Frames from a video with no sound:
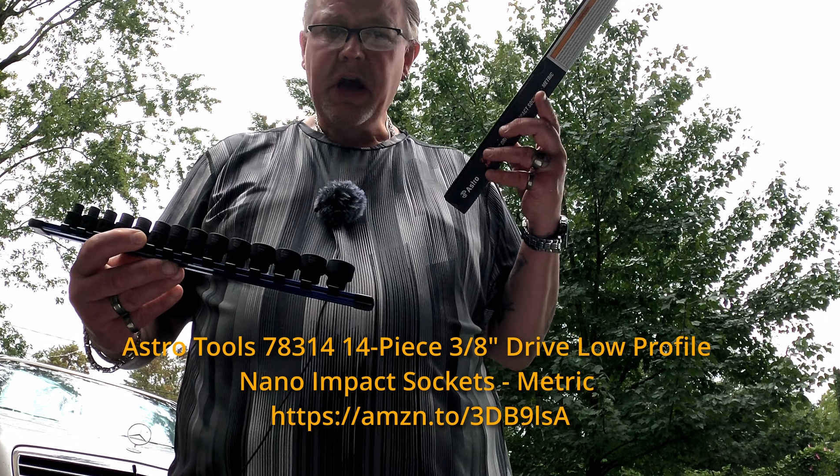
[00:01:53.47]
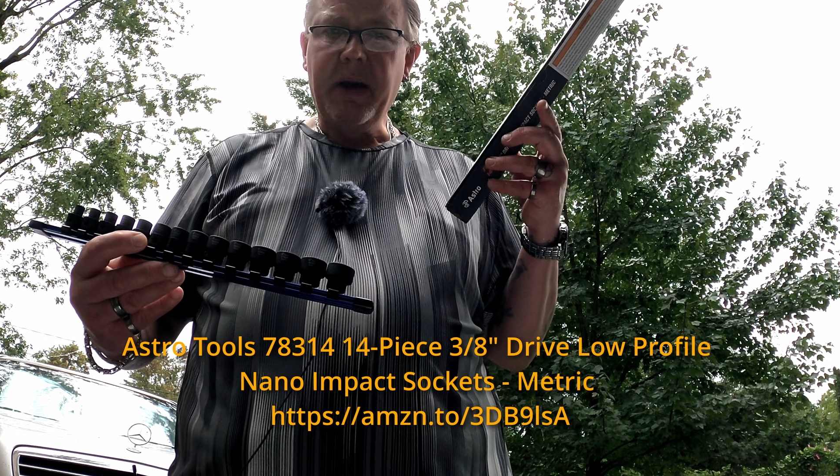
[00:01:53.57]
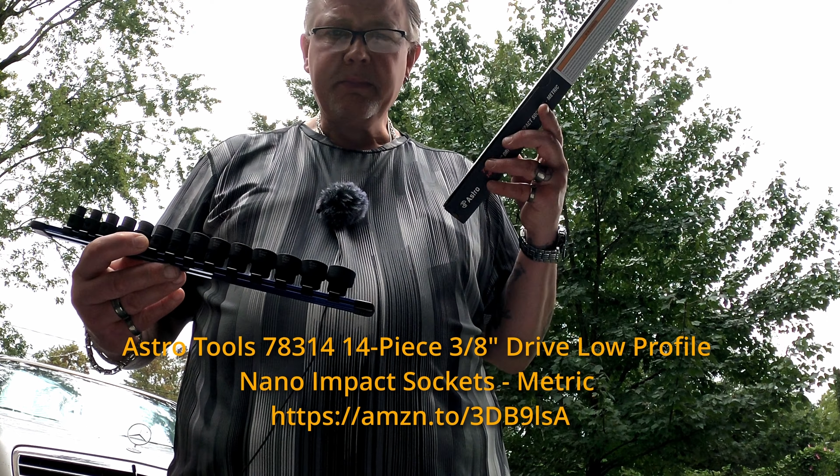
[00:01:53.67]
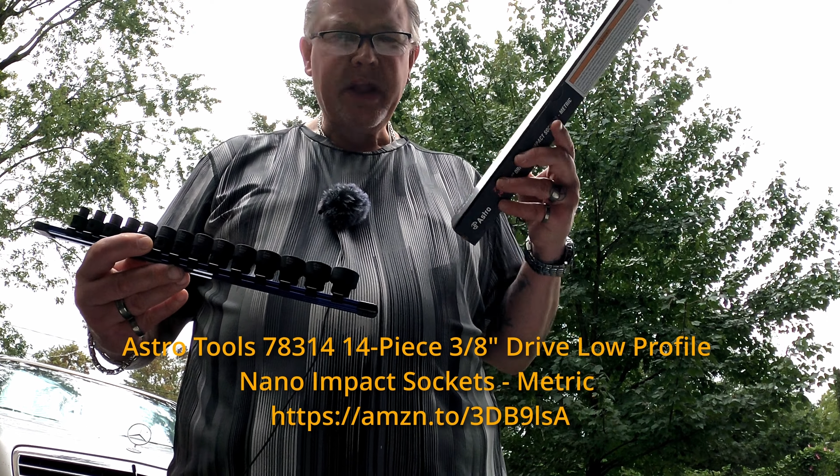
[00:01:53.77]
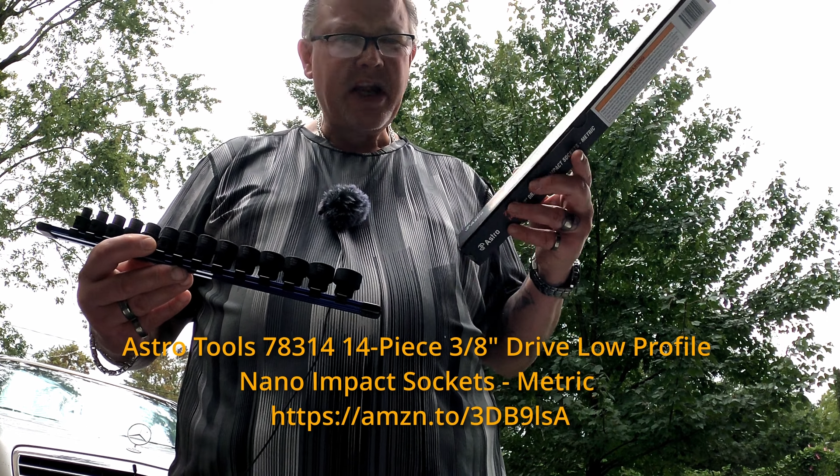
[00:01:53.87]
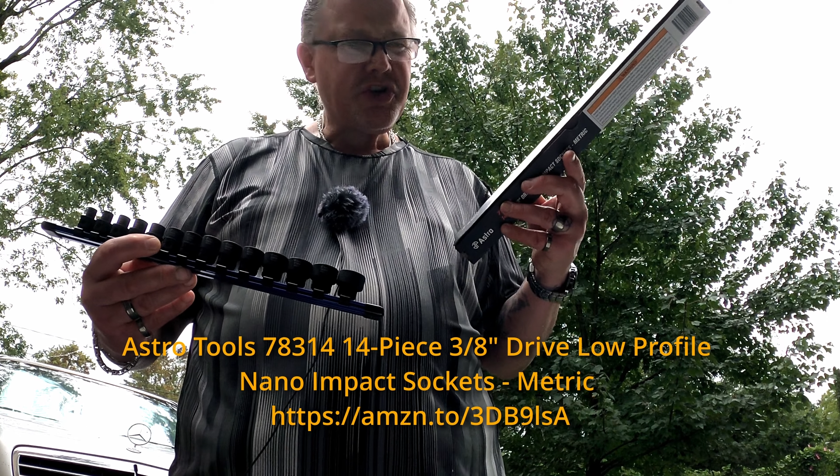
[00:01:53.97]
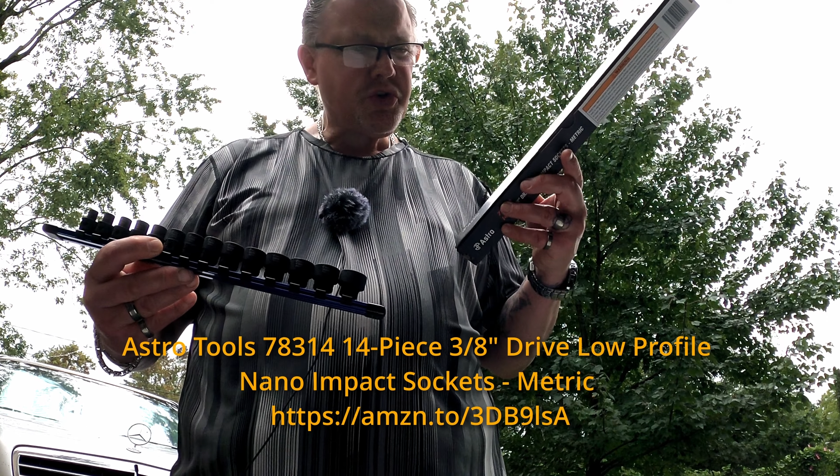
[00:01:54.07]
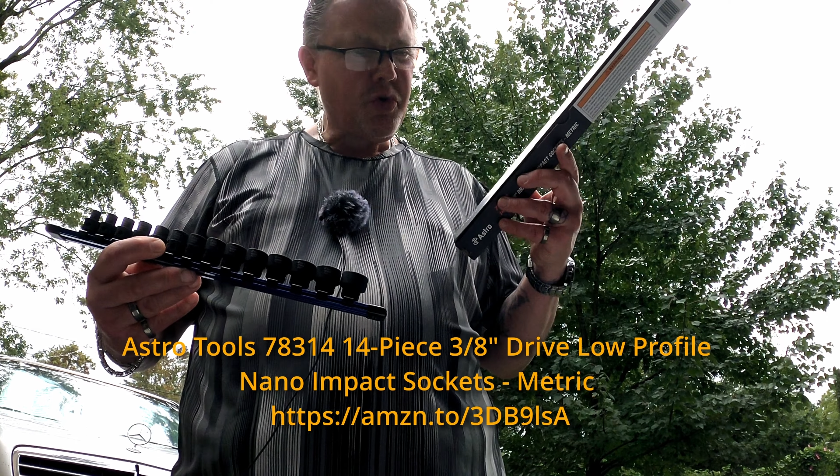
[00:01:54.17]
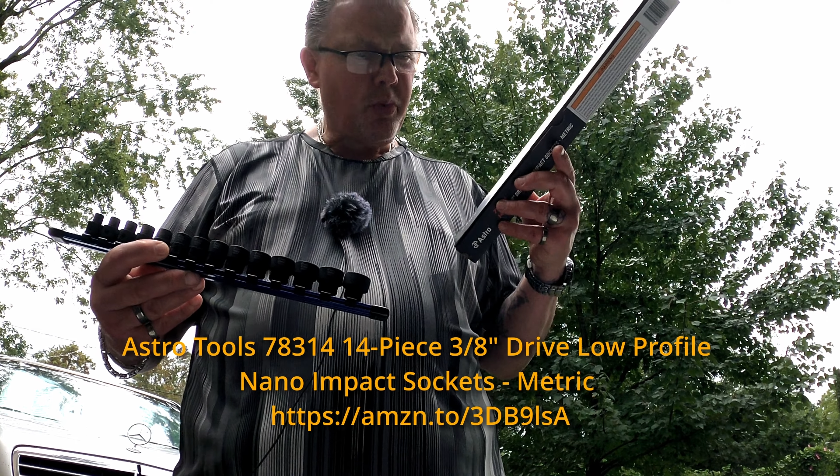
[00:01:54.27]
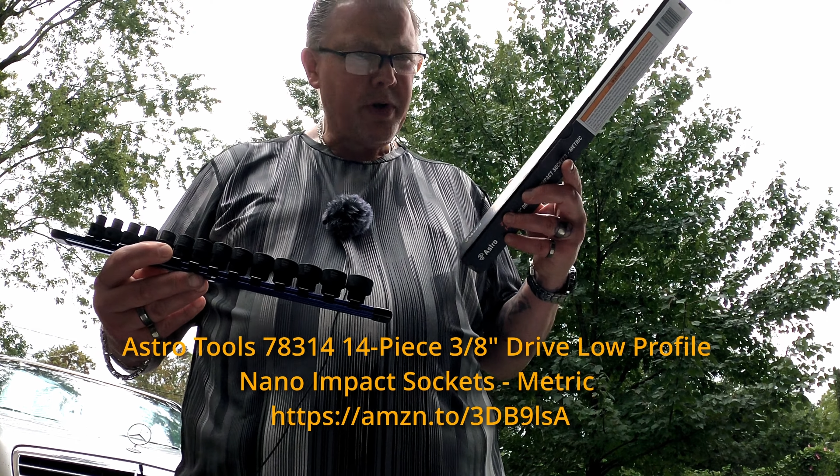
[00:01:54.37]
I'm not
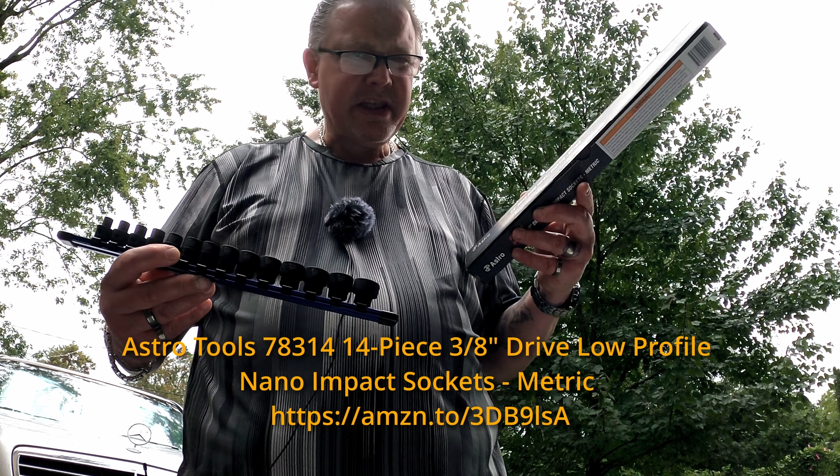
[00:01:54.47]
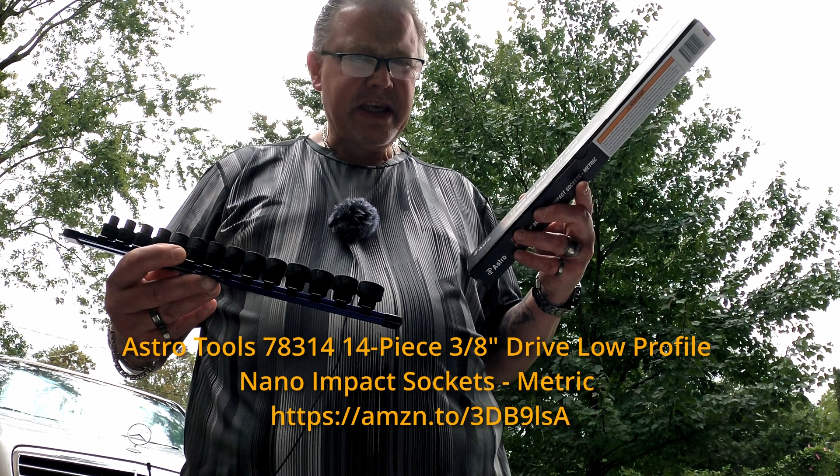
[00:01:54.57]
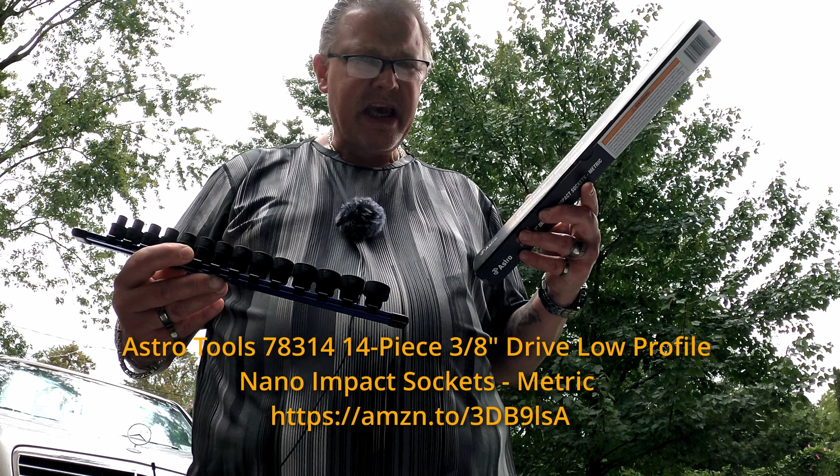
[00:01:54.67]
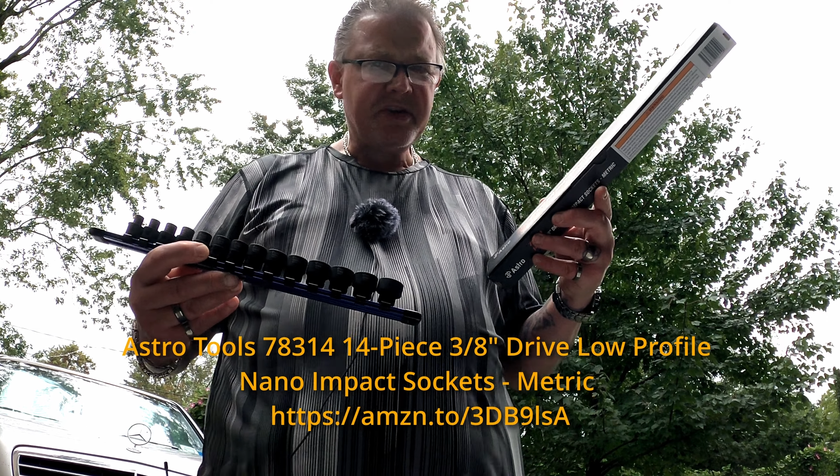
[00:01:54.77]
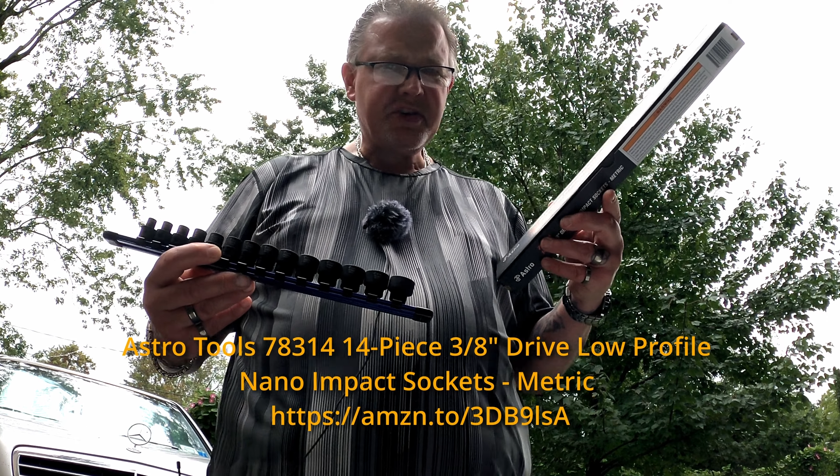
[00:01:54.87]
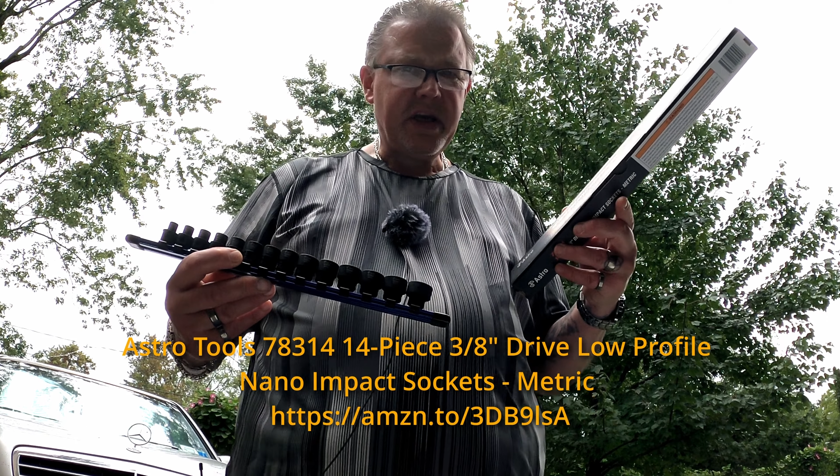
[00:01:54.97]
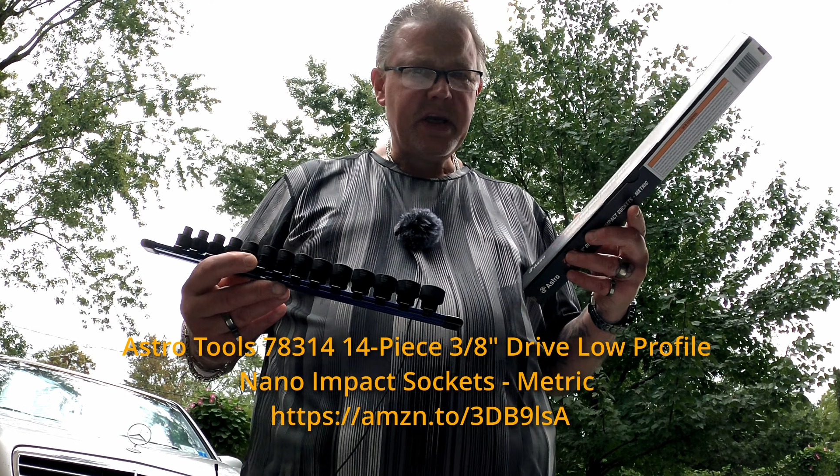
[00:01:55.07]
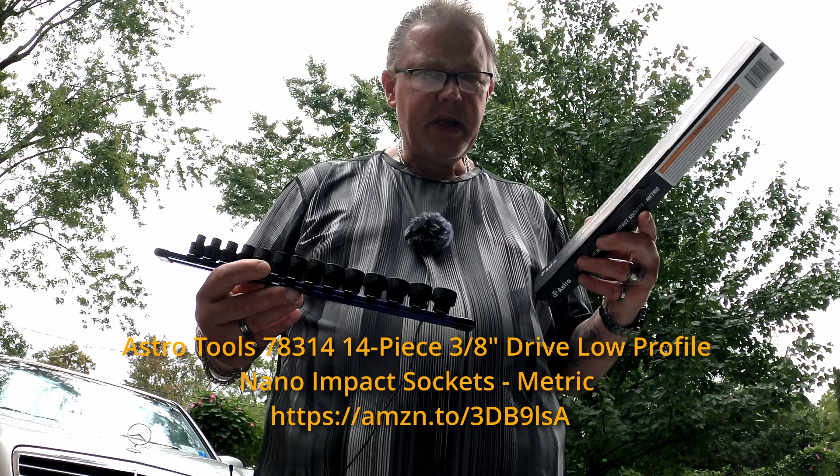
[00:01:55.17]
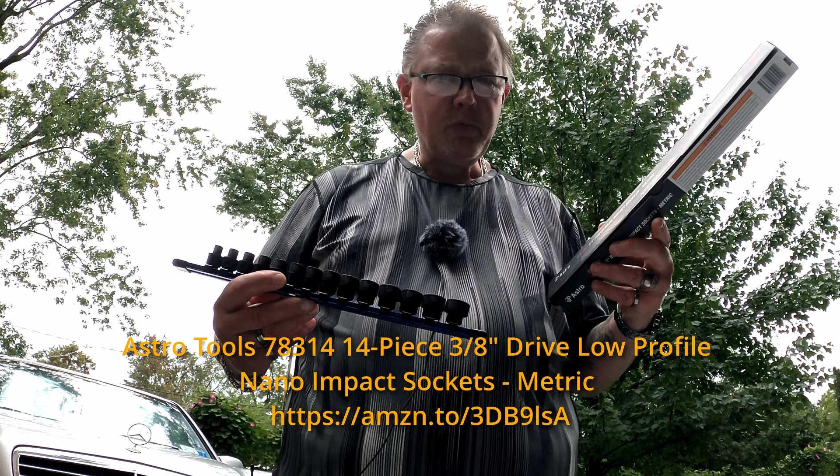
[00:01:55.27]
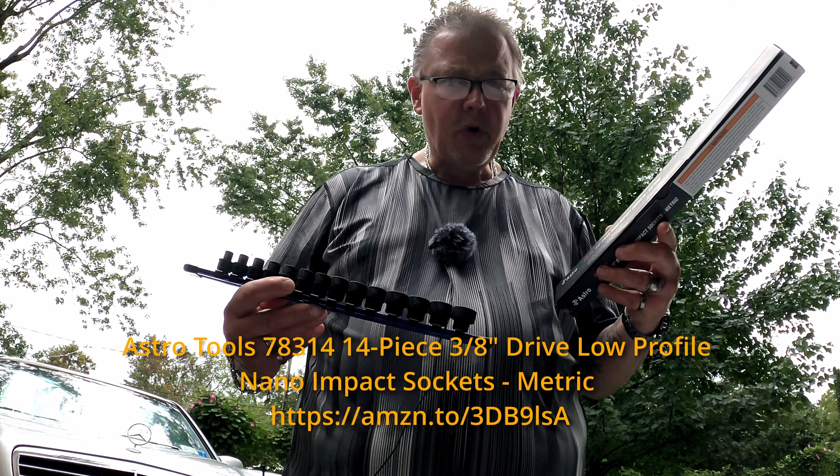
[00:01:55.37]
sure what the
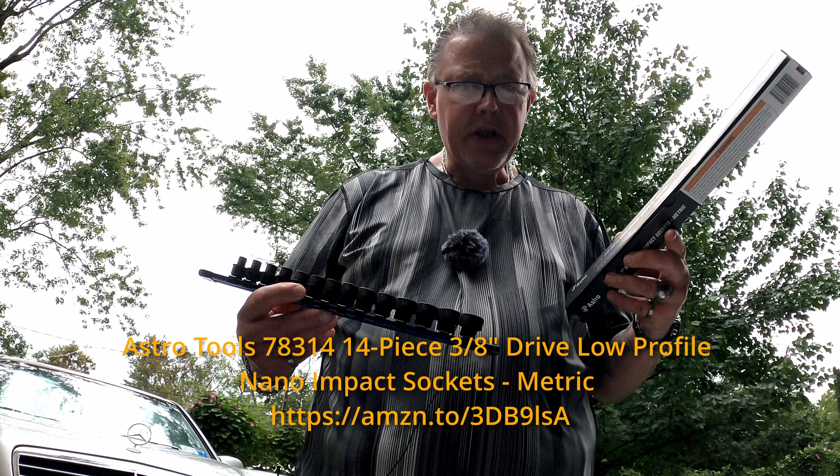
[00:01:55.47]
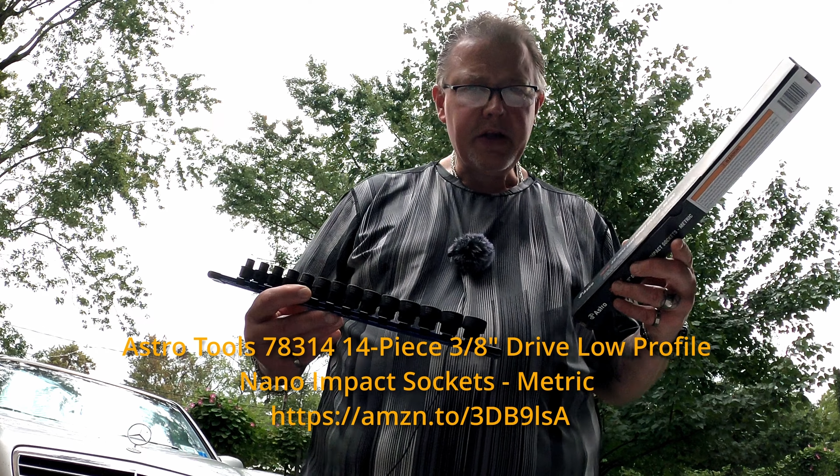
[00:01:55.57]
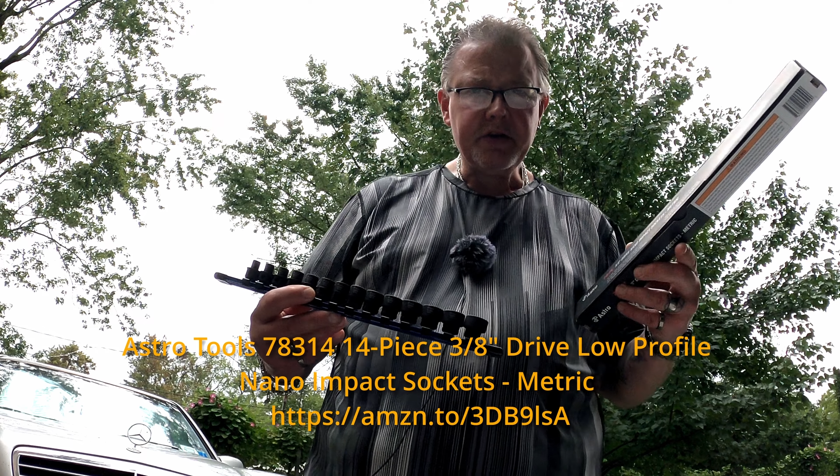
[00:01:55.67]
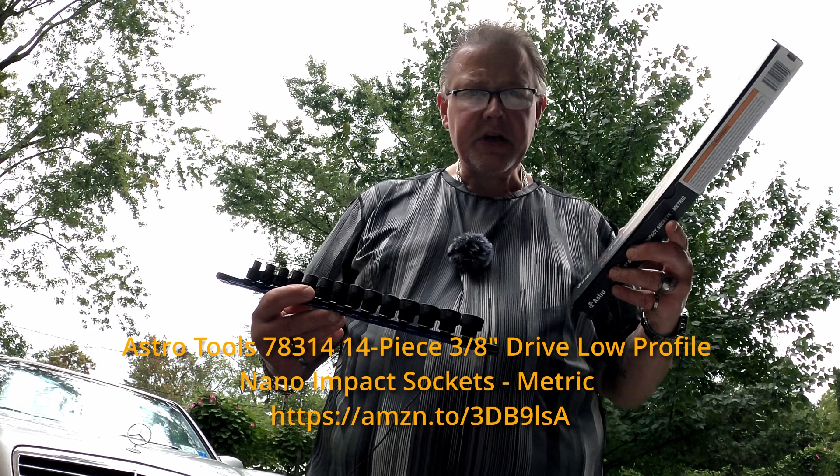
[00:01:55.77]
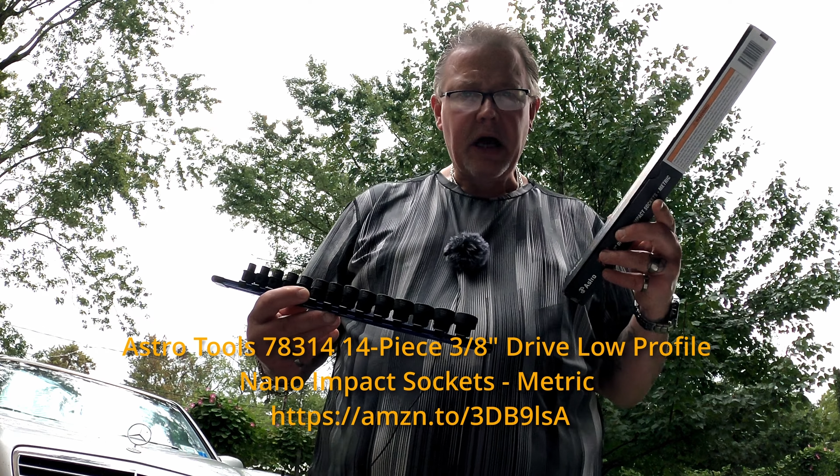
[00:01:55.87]
SAE one is.